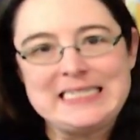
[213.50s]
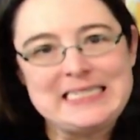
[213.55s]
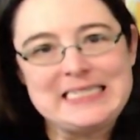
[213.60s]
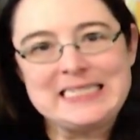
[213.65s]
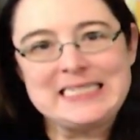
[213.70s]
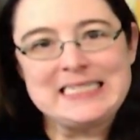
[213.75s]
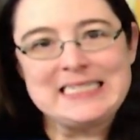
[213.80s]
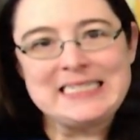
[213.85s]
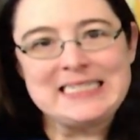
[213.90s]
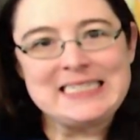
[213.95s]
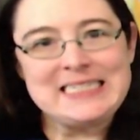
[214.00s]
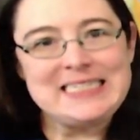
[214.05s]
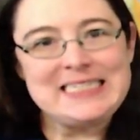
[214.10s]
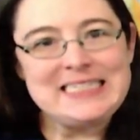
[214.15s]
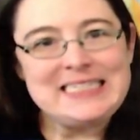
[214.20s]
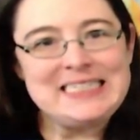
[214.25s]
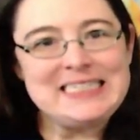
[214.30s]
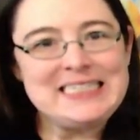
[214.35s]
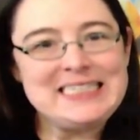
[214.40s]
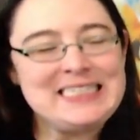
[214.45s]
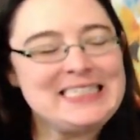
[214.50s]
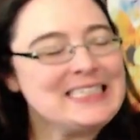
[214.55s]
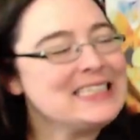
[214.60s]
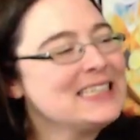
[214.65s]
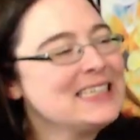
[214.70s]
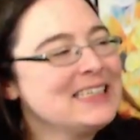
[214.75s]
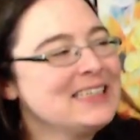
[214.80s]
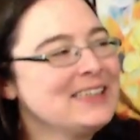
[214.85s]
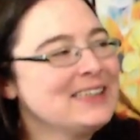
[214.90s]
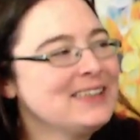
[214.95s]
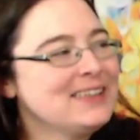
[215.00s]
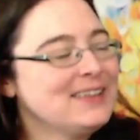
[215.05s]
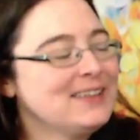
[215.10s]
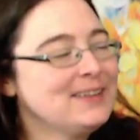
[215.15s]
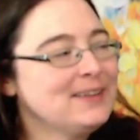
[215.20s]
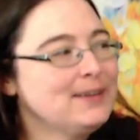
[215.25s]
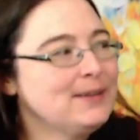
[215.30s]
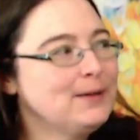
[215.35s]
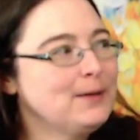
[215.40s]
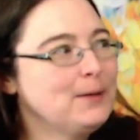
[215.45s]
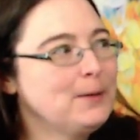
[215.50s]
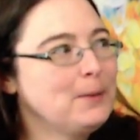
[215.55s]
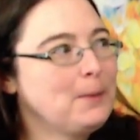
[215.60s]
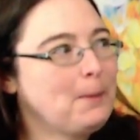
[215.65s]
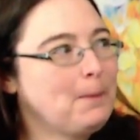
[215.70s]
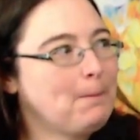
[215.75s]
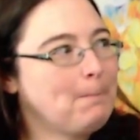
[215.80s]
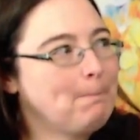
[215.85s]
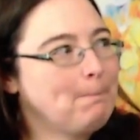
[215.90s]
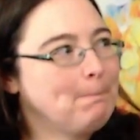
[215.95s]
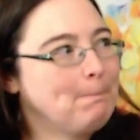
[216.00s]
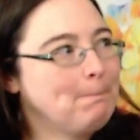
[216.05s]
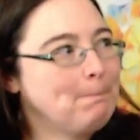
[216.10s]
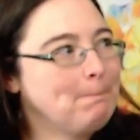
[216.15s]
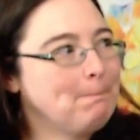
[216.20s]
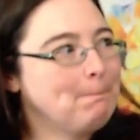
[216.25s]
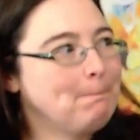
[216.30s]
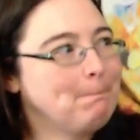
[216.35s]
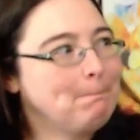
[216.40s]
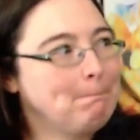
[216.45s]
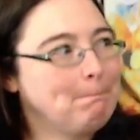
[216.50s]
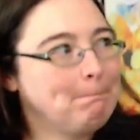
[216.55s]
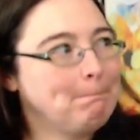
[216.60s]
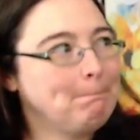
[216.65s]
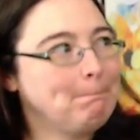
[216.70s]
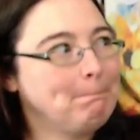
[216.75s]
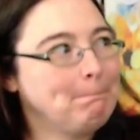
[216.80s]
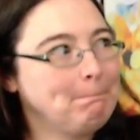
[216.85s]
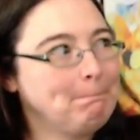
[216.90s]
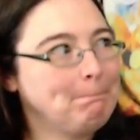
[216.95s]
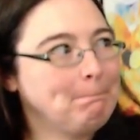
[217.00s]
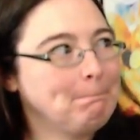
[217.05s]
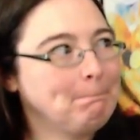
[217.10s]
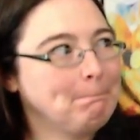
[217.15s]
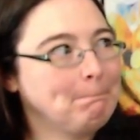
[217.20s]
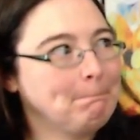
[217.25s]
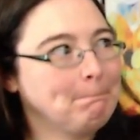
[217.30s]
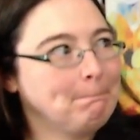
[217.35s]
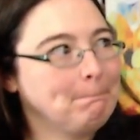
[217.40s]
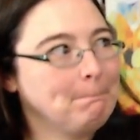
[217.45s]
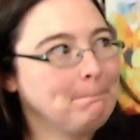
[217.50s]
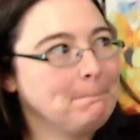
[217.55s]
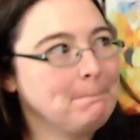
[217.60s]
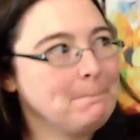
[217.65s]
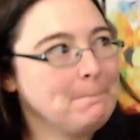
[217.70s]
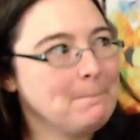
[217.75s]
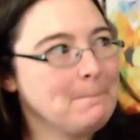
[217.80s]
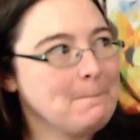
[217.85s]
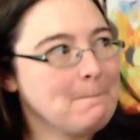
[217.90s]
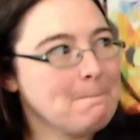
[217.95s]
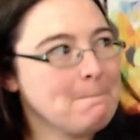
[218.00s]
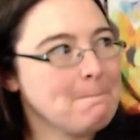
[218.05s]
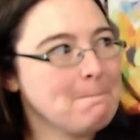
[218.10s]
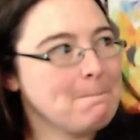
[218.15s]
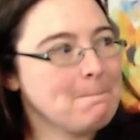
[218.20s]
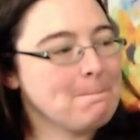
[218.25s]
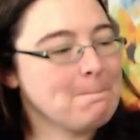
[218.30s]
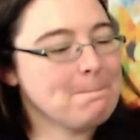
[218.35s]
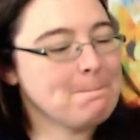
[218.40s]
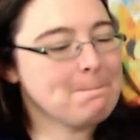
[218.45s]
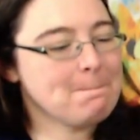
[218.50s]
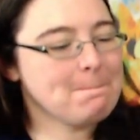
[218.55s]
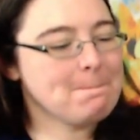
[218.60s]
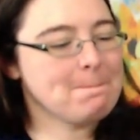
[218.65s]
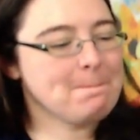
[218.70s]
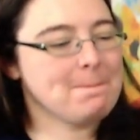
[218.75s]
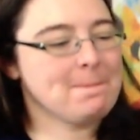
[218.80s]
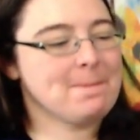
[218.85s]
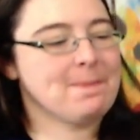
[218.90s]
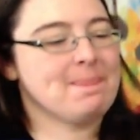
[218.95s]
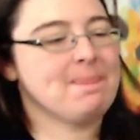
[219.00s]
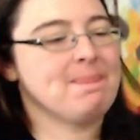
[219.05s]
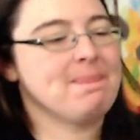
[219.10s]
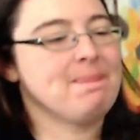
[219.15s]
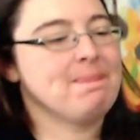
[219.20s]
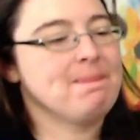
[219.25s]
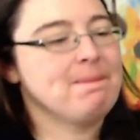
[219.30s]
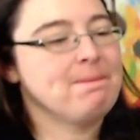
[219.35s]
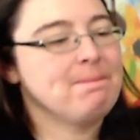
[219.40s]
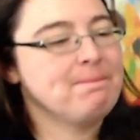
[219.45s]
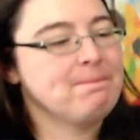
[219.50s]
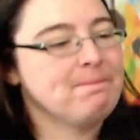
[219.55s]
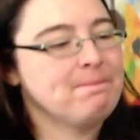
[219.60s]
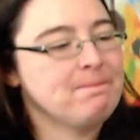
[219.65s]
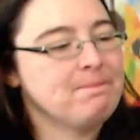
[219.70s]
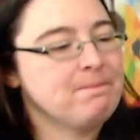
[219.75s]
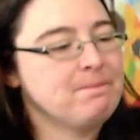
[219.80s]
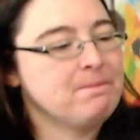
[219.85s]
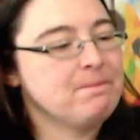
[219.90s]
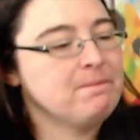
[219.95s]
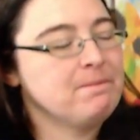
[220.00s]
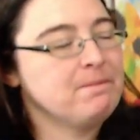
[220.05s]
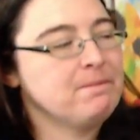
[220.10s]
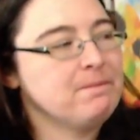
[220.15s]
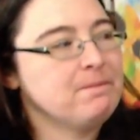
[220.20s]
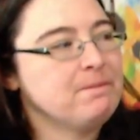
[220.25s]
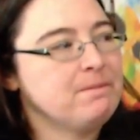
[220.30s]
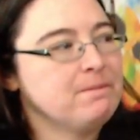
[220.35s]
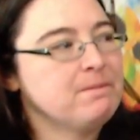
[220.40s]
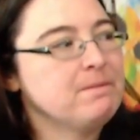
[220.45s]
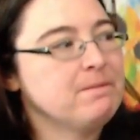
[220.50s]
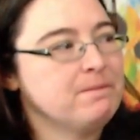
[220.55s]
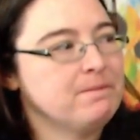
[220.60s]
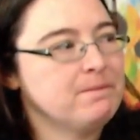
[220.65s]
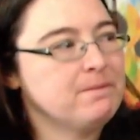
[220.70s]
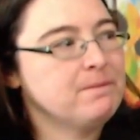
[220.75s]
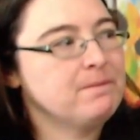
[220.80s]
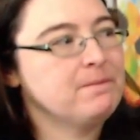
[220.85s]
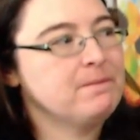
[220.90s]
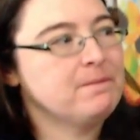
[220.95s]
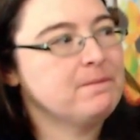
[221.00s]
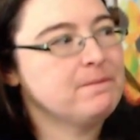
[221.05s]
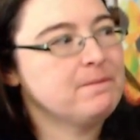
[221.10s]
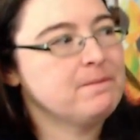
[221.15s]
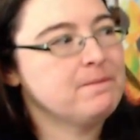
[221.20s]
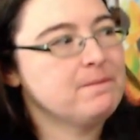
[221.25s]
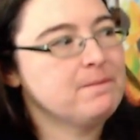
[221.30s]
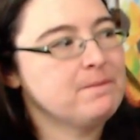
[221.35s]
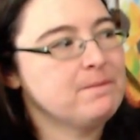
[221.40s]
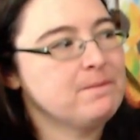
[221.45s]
[no speech]